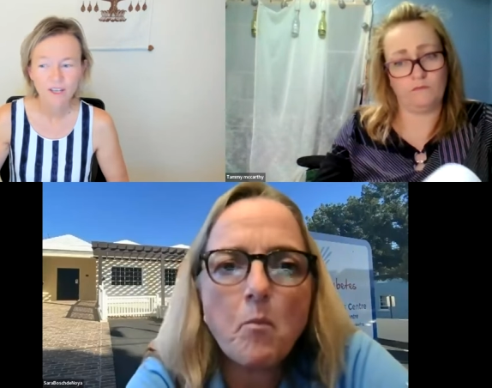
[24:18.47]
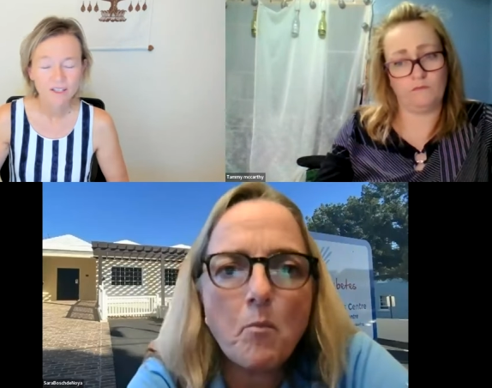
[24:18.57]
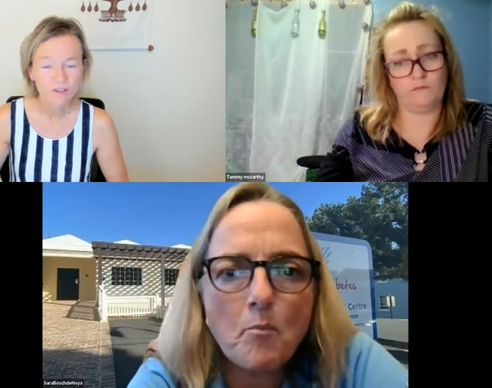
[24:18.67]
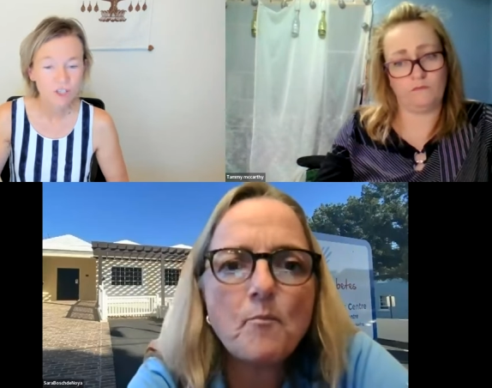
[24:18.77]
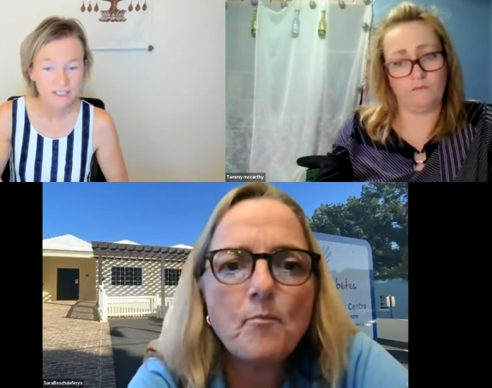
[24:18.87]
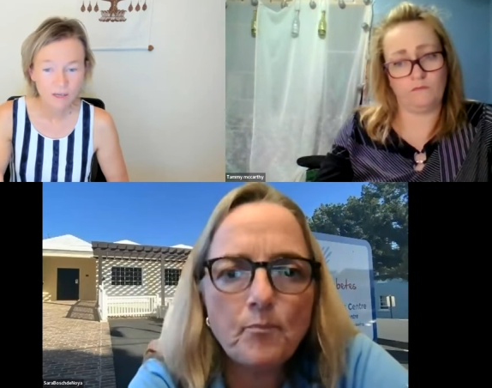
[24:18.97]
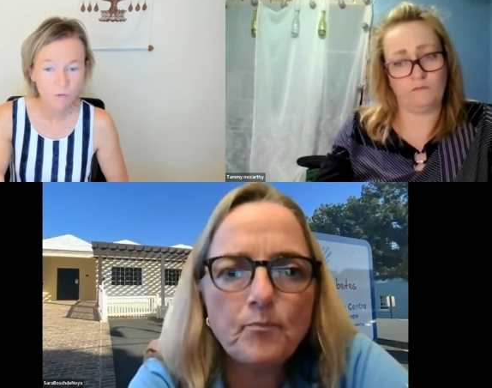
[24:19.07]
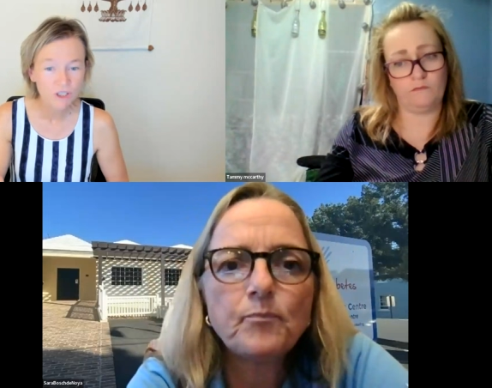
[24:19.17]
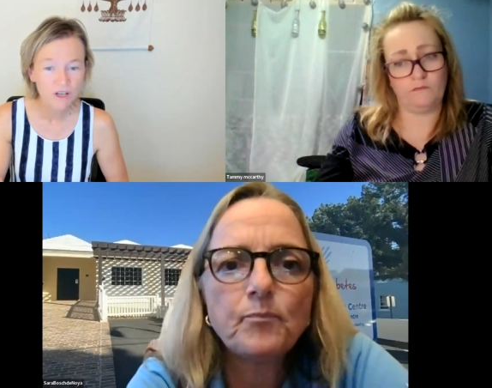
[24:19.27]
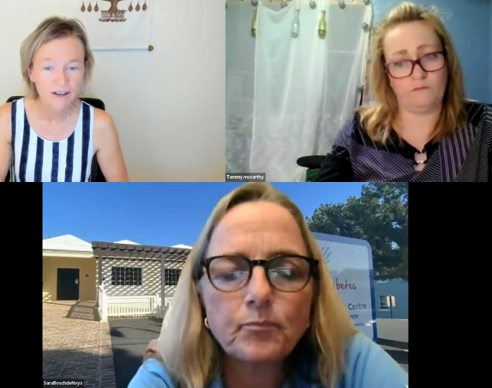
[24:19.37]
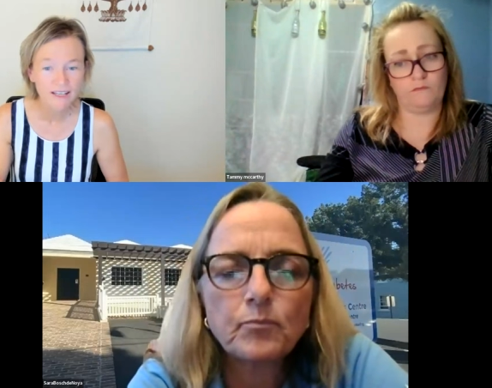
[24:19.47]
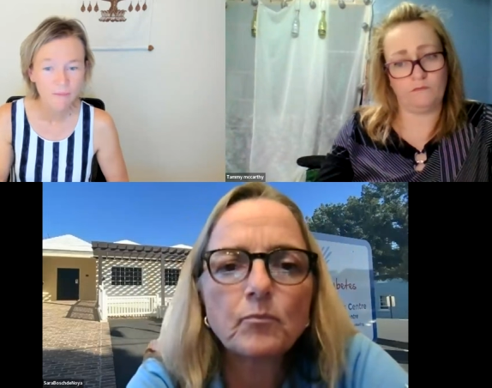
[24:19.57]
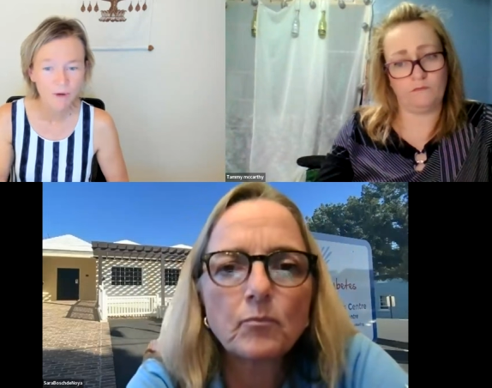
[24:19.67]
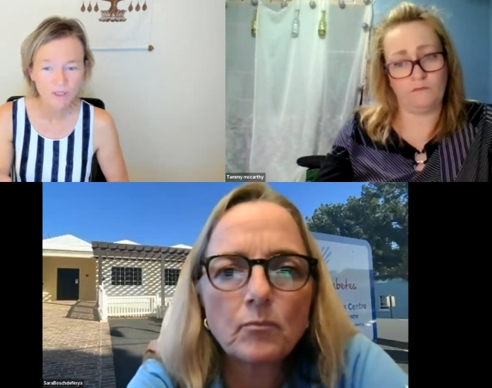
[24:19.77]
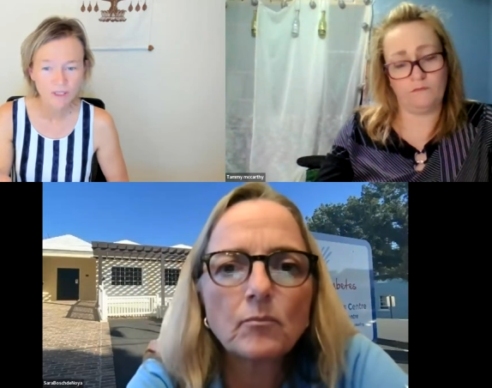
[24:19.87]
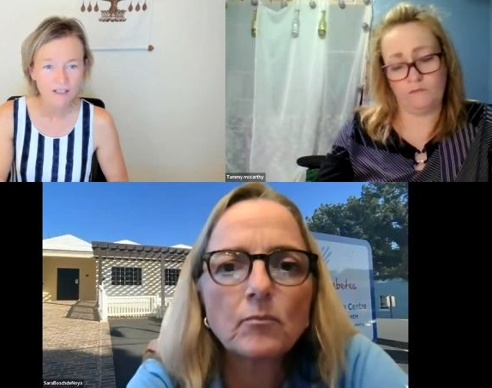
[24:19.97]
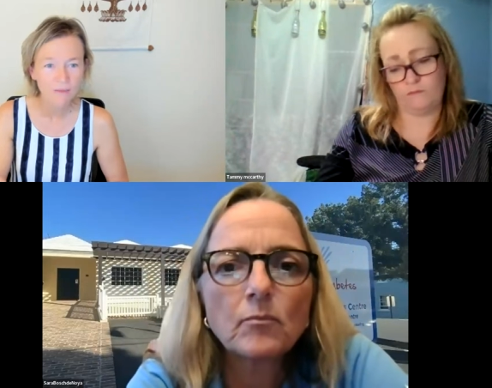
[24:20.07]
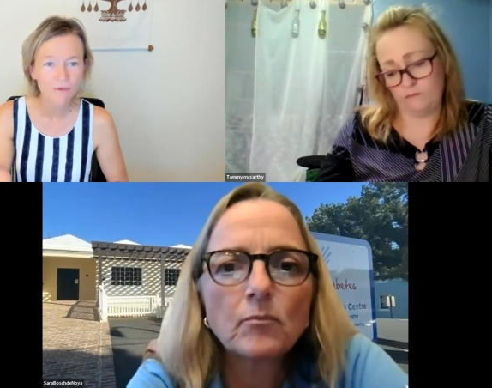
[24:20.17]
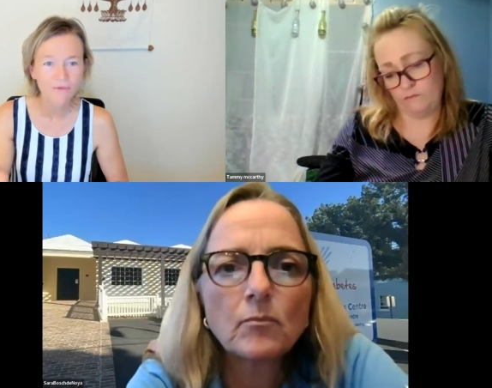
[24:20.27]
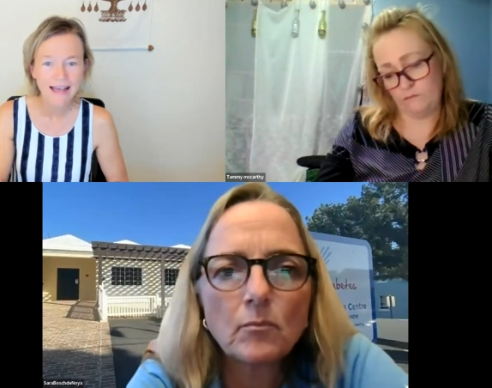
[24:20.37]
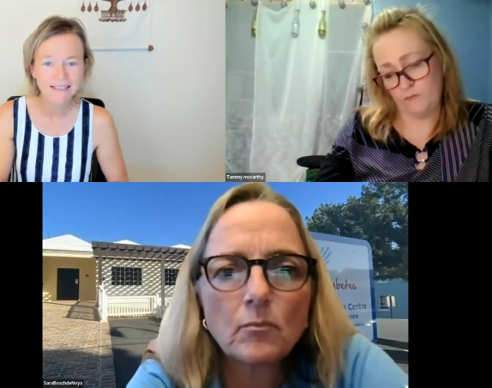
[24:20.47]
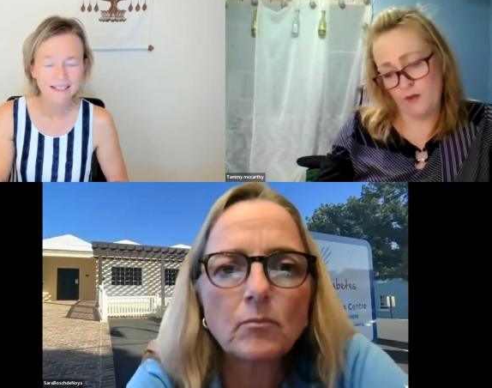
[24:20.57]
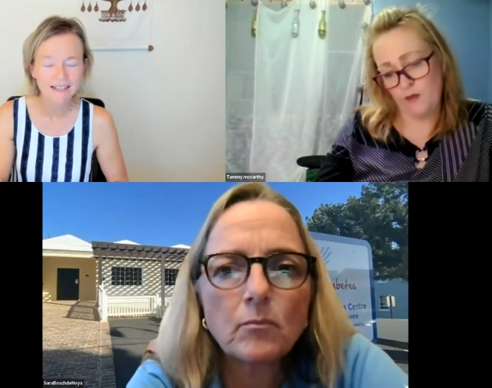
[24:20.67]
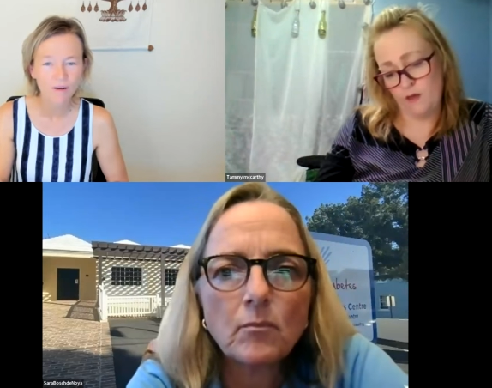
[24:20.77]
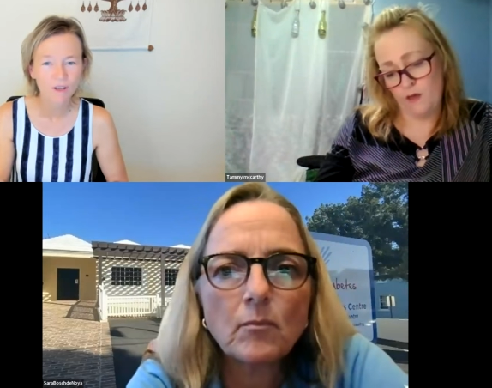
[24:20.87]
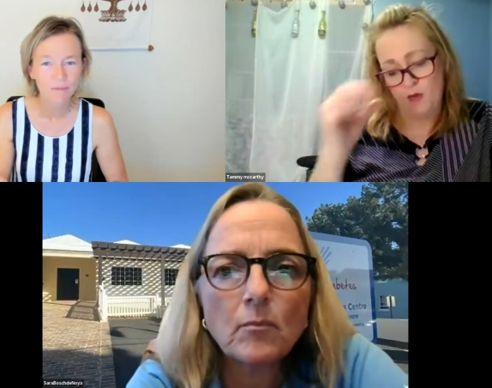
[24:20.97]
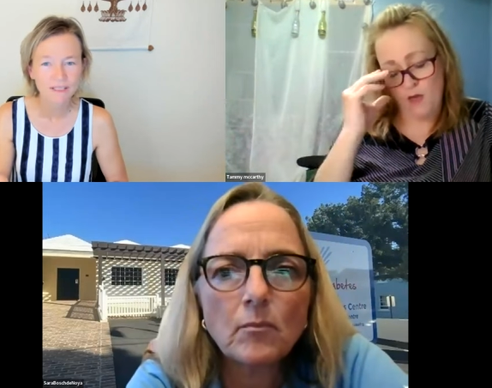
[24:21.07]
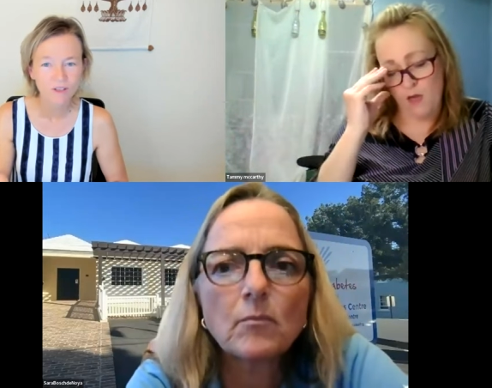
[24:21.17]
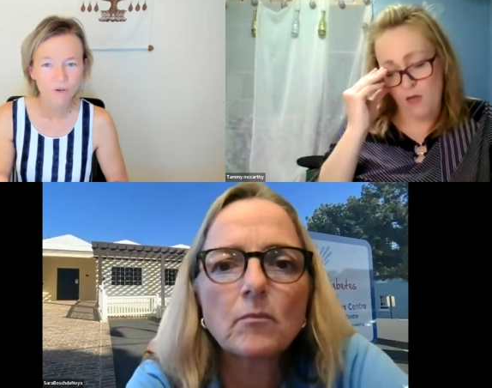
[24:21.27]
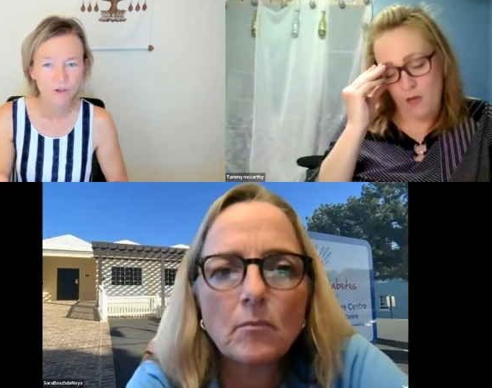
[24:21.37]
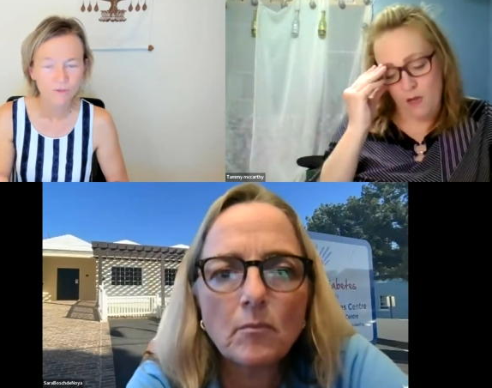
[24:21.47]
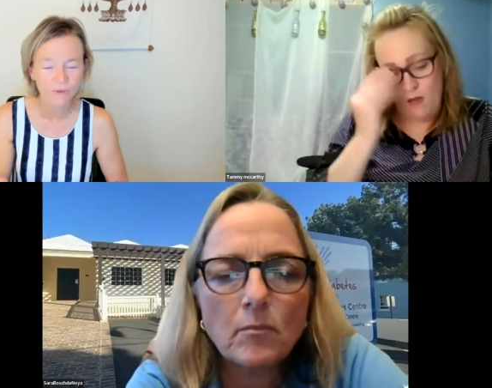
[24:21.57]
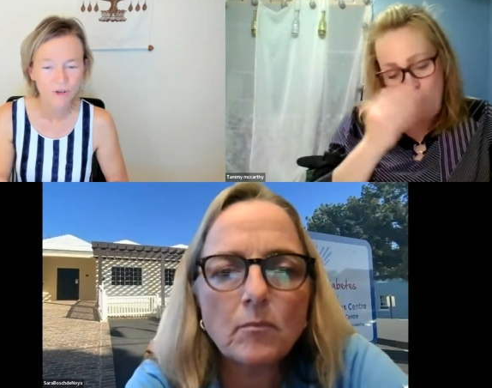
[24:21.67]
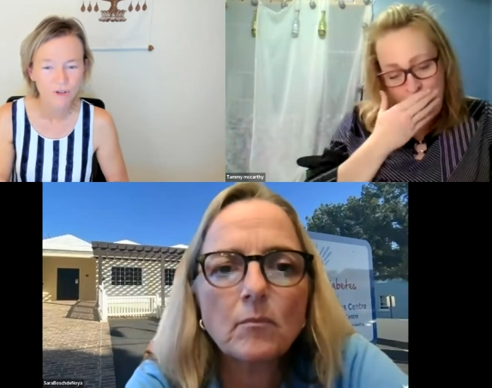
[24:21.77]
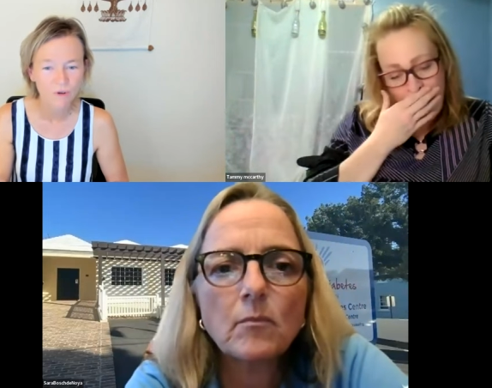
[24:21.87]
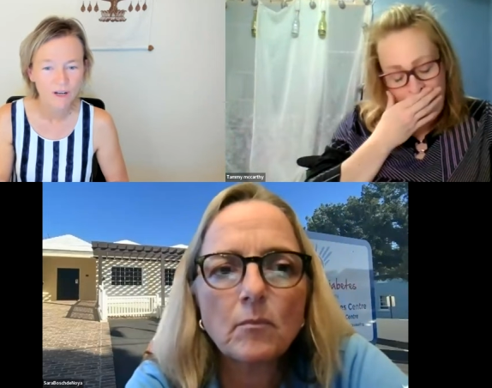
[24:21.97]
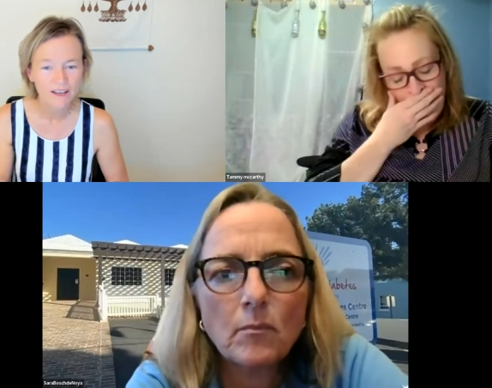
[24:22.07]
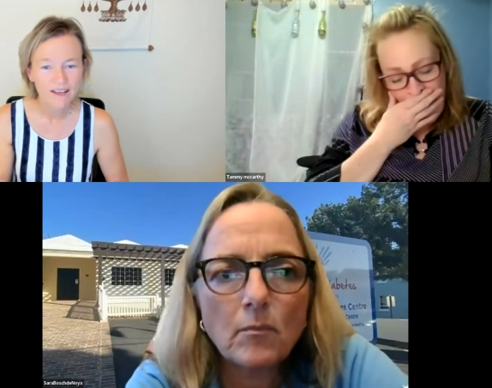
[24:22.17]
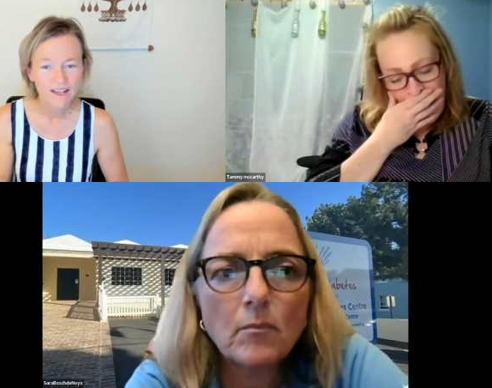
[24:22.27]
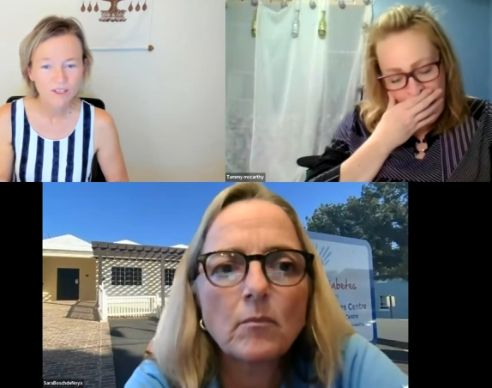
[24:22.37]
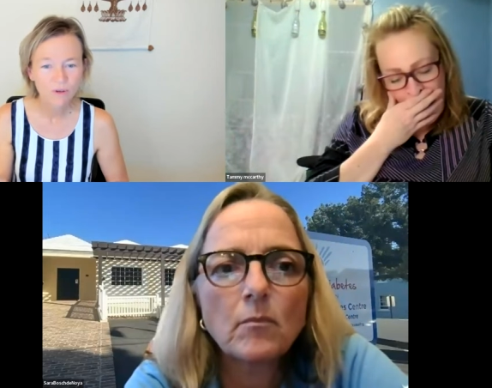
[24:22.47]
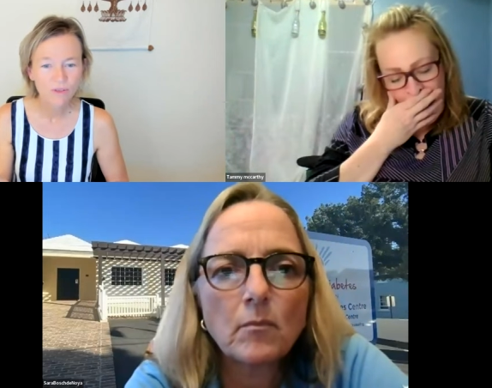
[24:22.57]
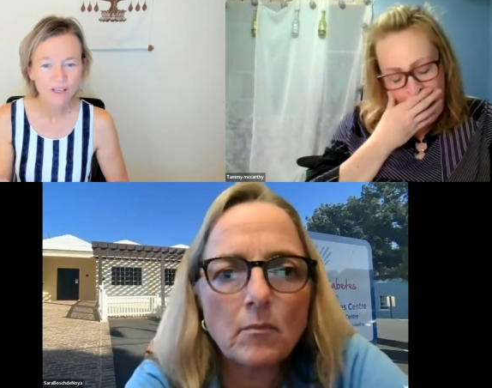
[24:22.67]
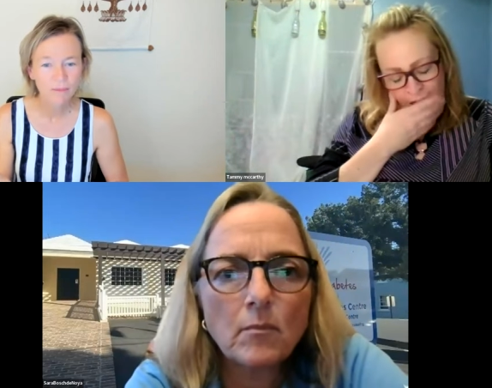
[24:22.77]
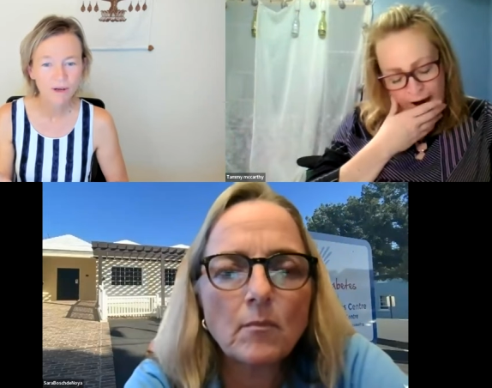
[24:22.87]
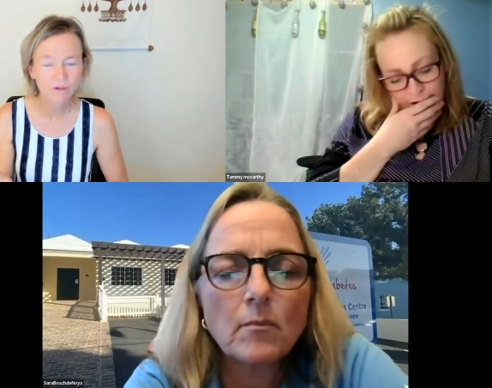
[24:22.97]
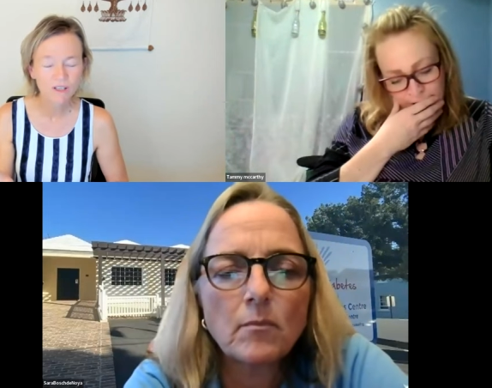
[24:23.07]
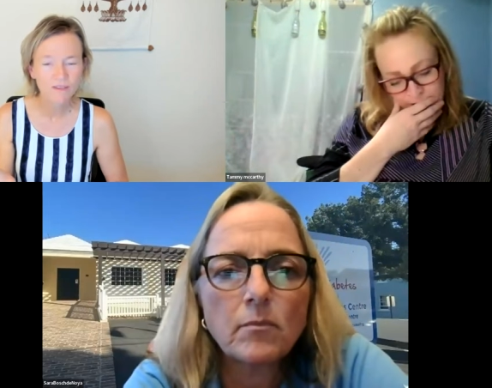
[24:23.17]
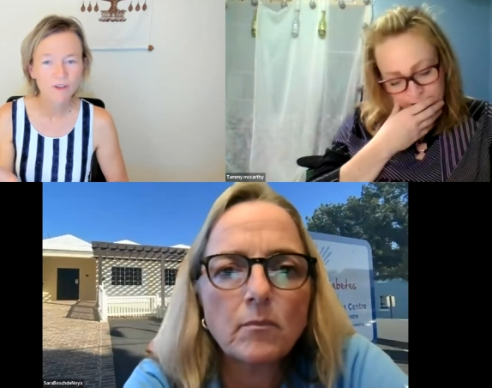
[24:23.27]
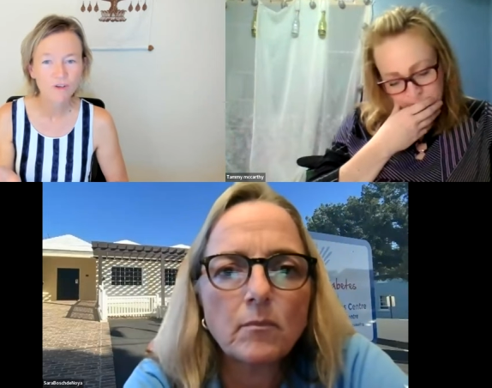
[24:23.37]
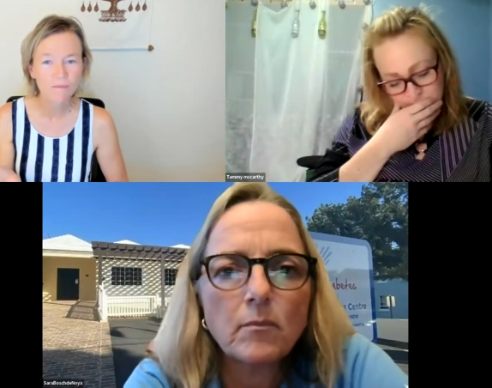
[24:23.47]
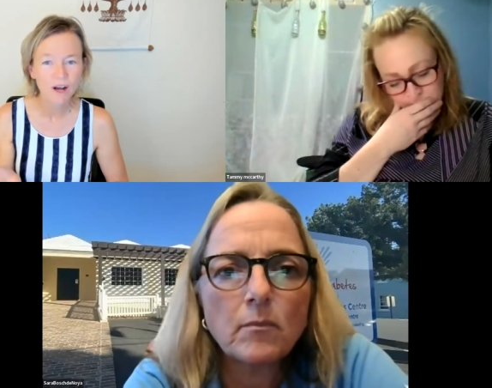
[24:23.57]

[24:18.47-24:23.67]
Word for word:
Speaker 1: So just like we're talking about, we talk about fasting, how it can be so good for you. So think about giving your